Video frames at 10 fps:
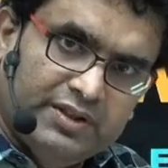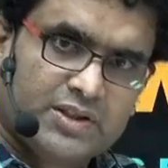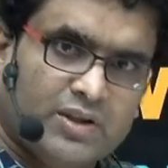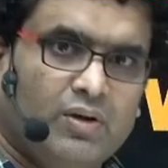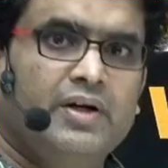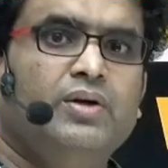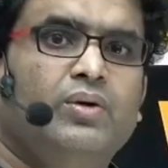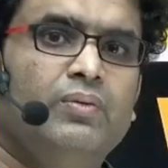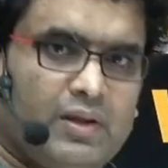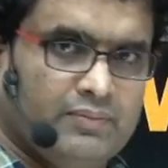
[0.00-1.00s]
are already
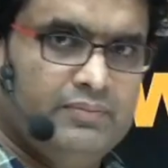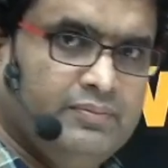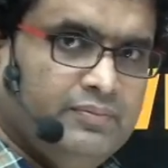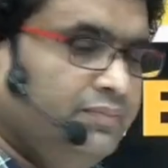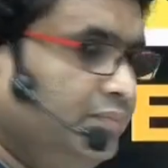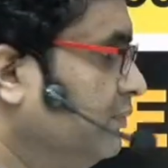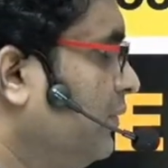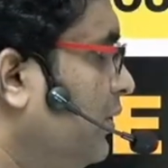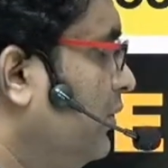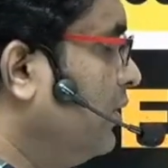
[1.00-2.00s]
over.
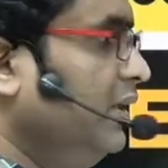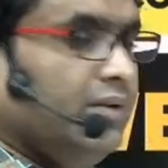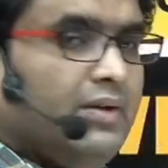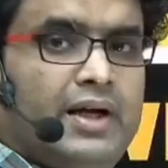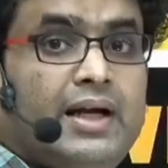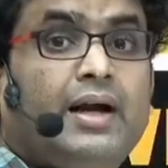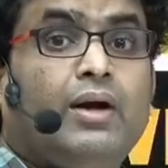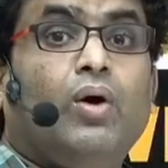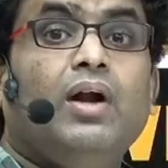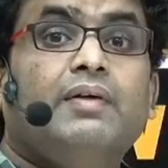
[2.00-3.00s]
Okay, right, and
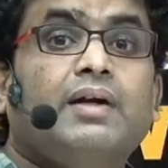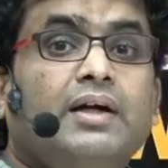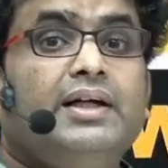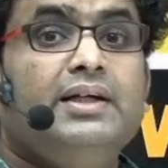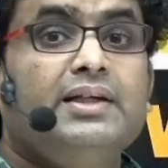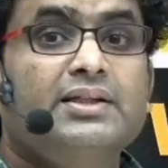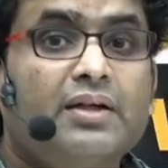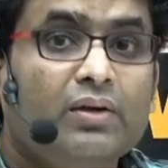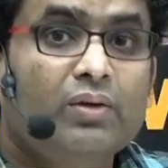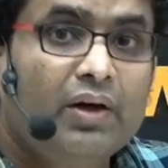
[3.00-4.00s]
all our content is in
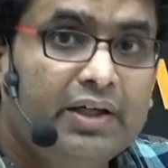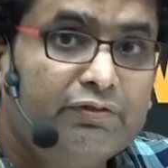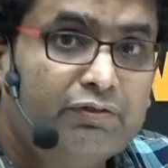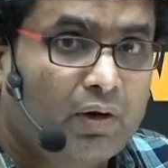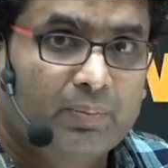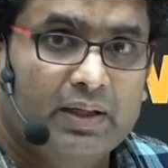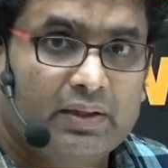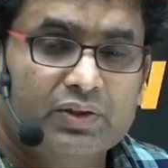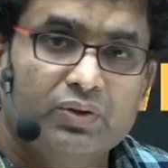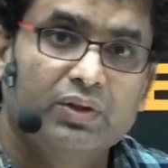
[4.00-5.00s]
recorded format.
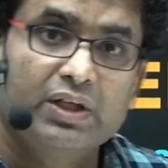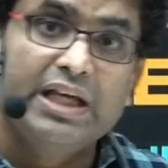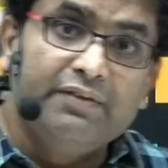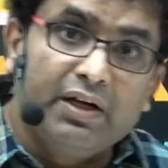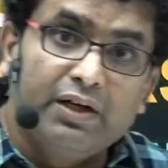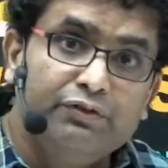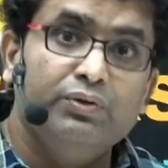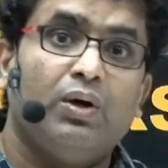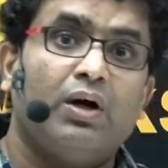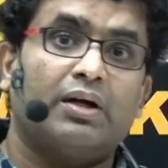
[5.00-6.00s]
So even if
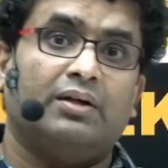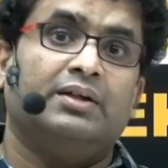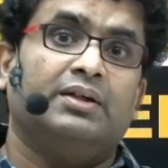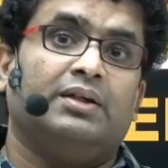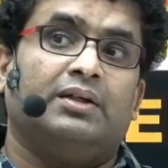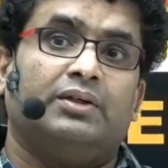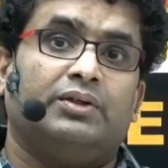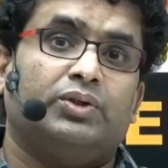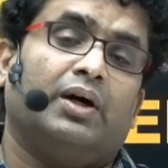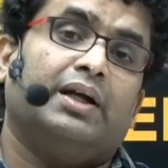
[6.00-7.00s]
you are
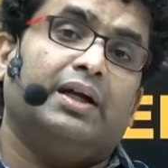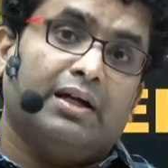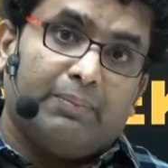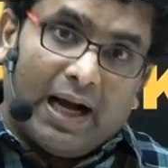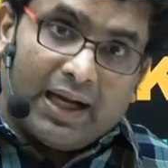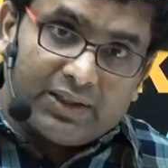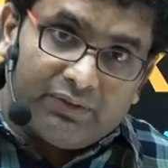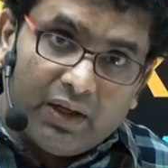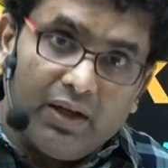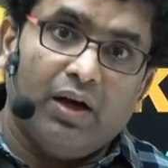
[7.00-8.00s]
joining batch
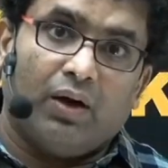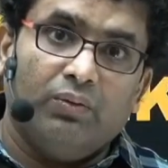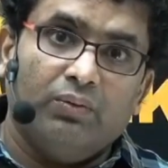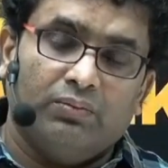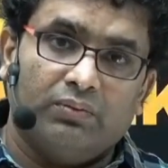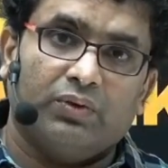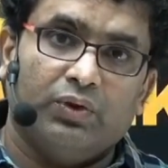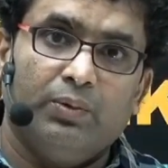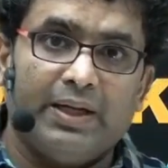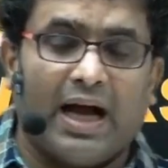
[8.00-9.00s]
1 now, you
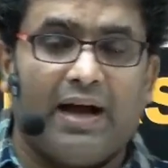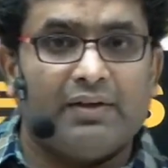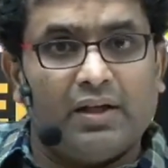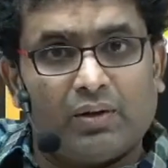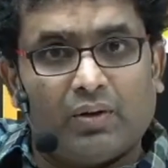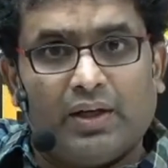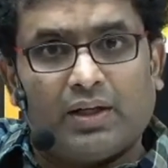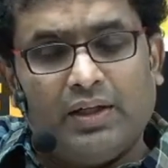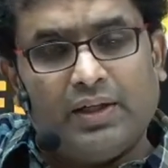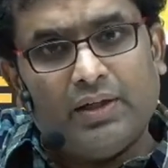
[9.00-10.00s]
will be having the recorded
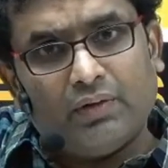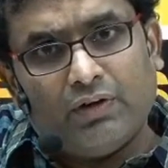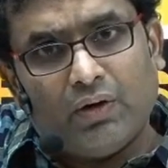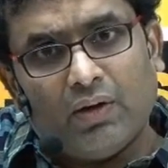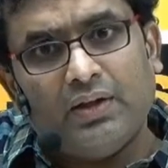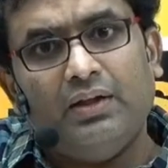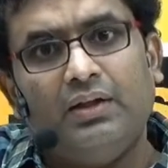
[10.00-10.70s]
content of all the